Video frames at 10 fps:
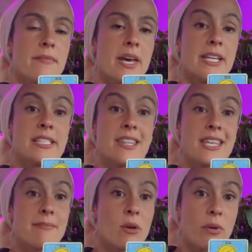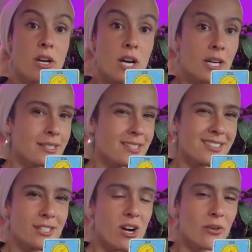And it's a theme that we're
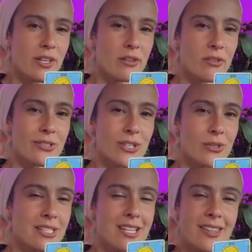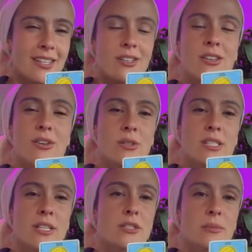constantly going through too. It's nothing new, it's
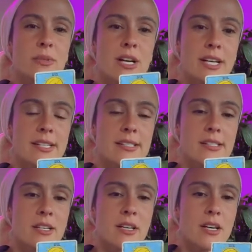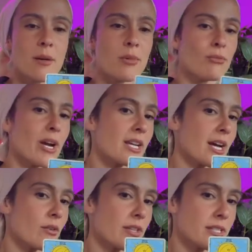not a surprise. But right
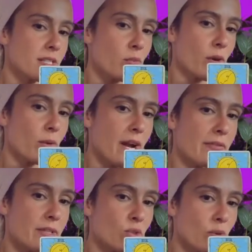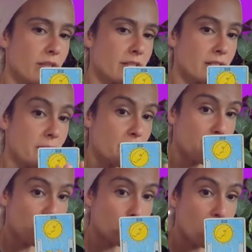now, this is where we're at in the story. This is the, the
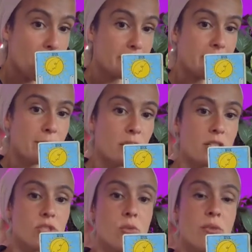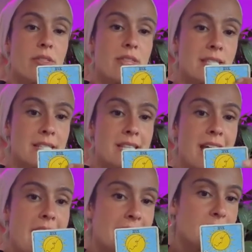prominent part. So this is the
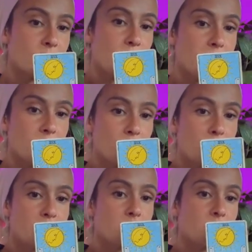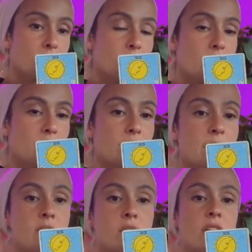access point to the rest of the story. The
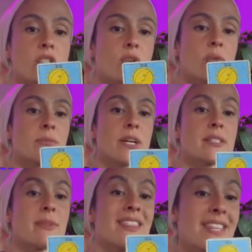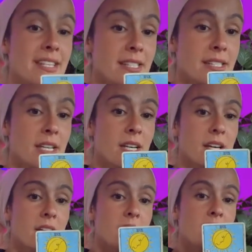rest of the cards are always present, but this,
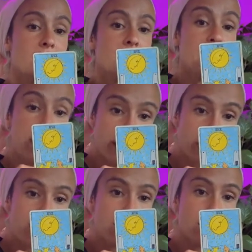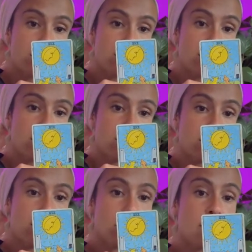this
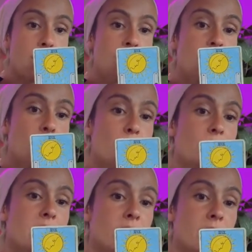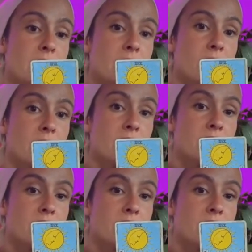is the priority for a reason right now.